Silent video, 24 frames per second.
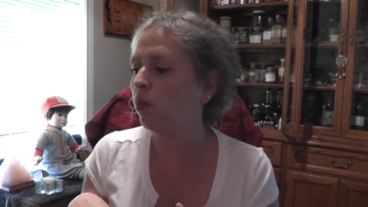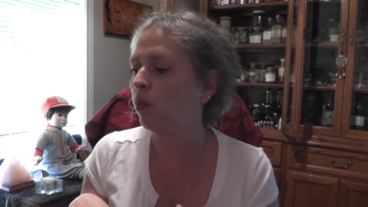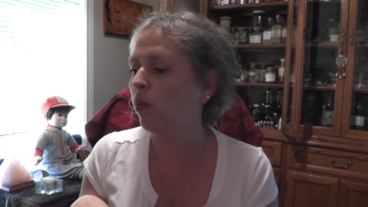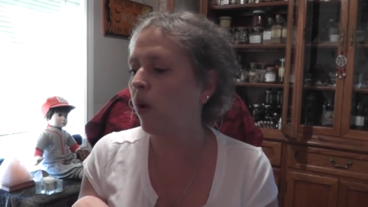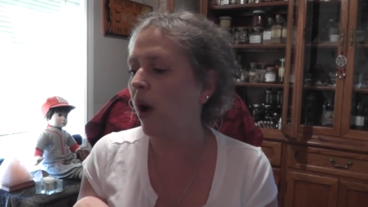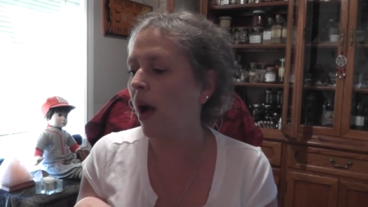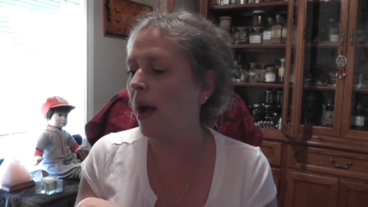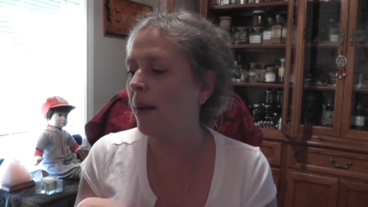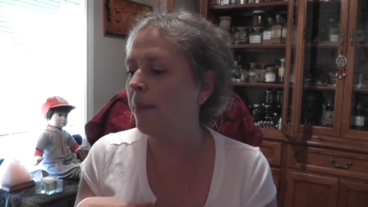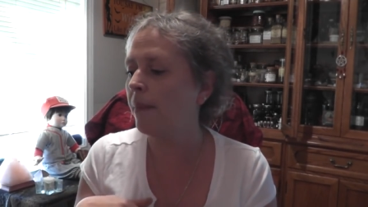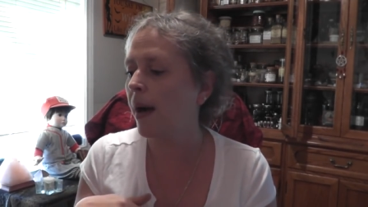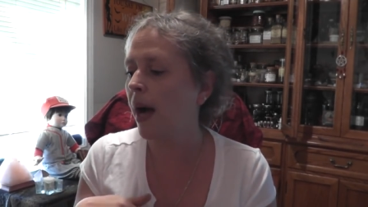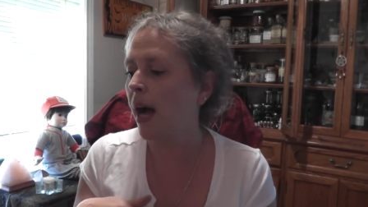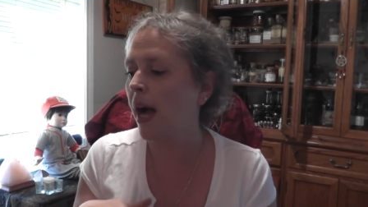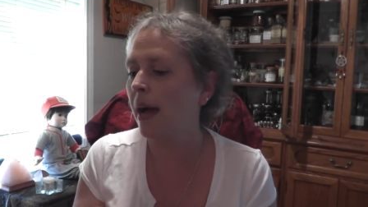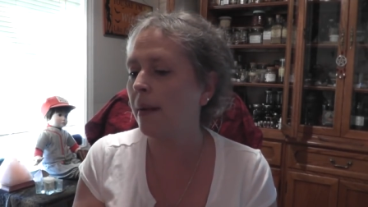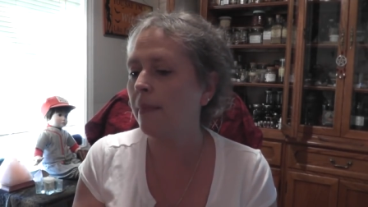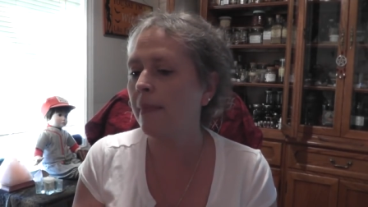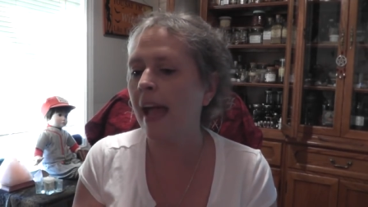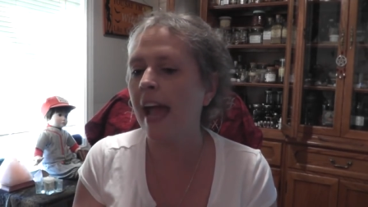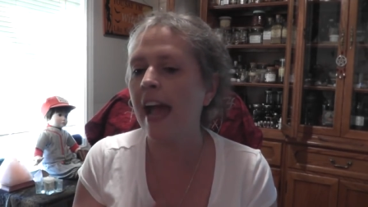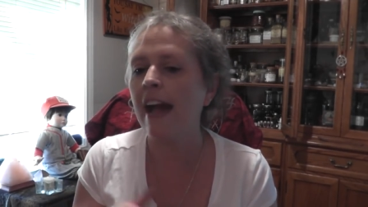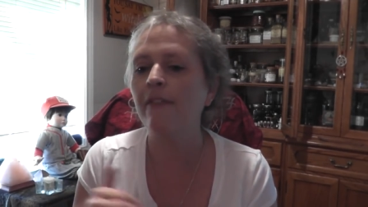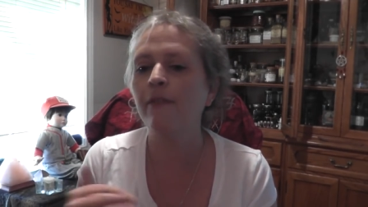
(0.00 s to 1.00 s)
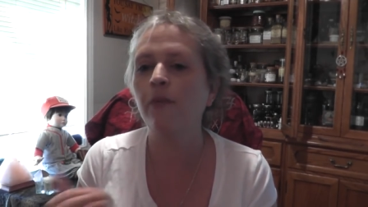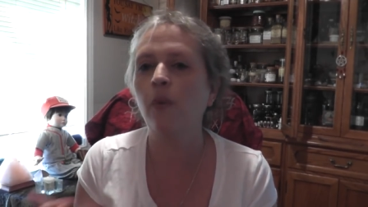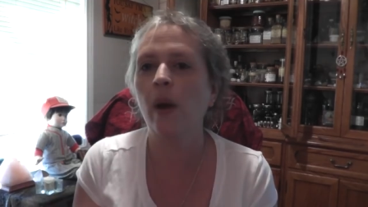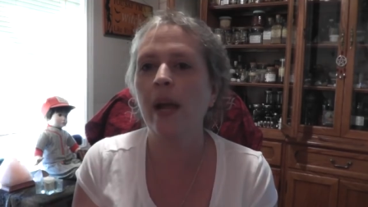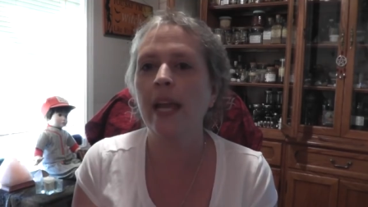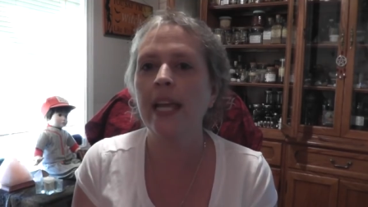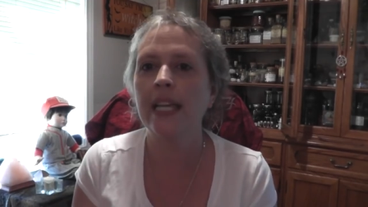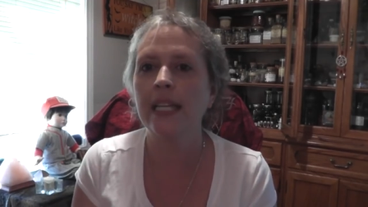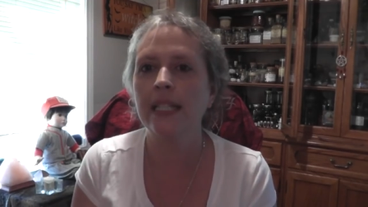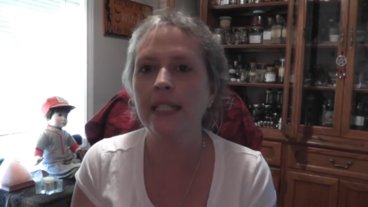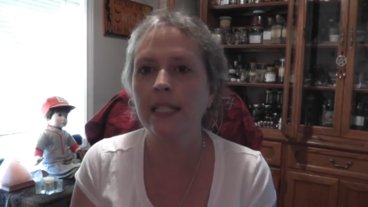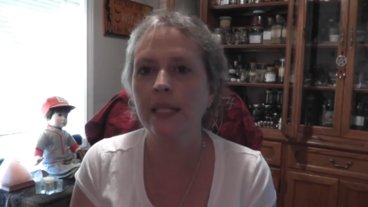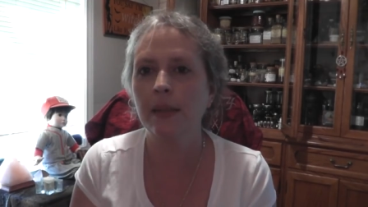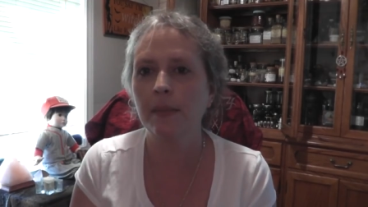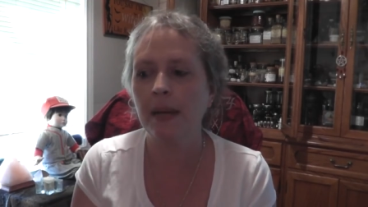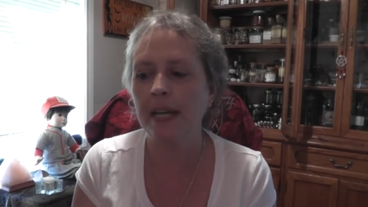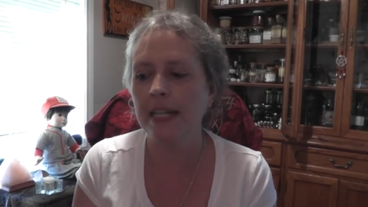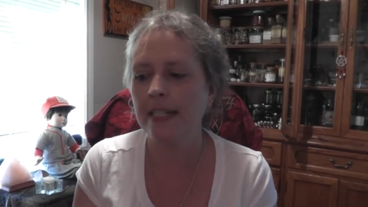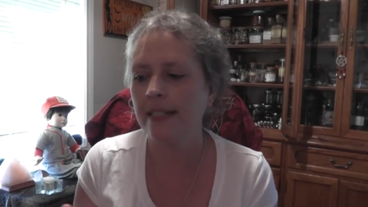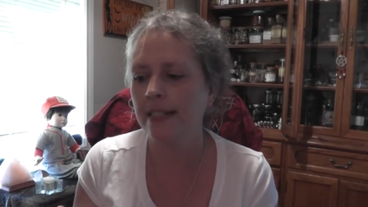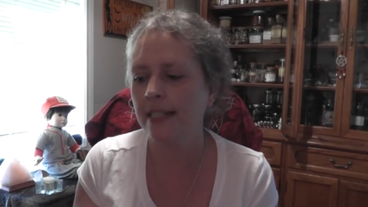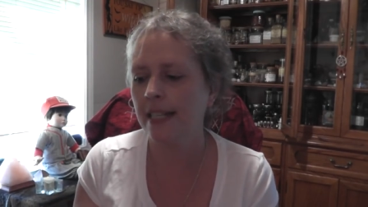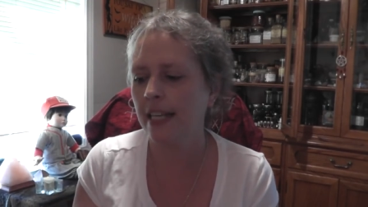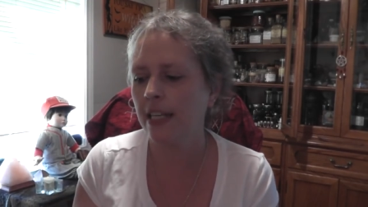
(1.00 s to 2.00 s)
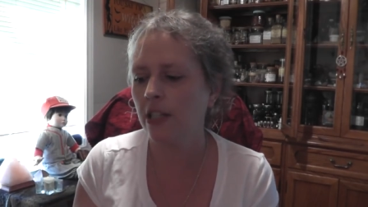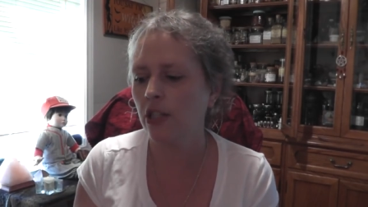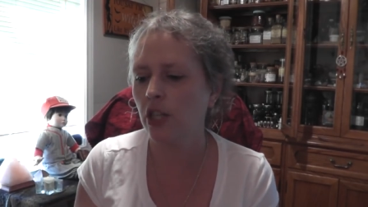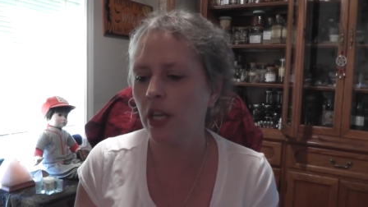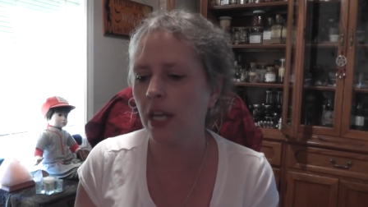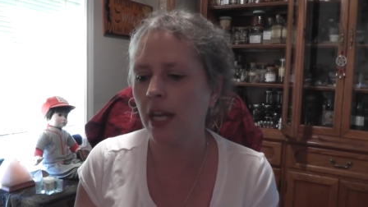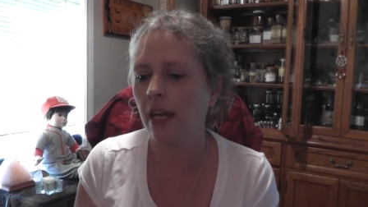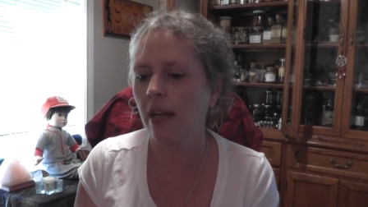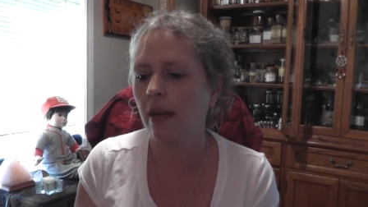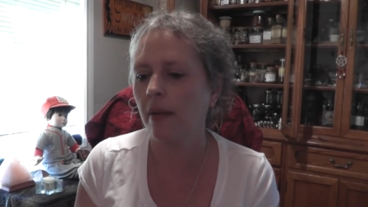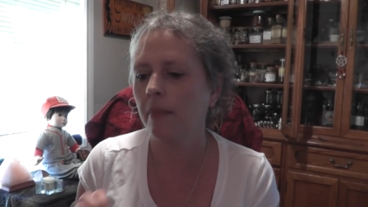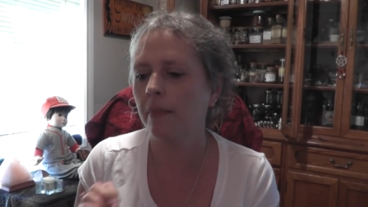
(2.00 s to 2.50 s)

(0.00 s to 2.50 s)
I'm halfway into my staging,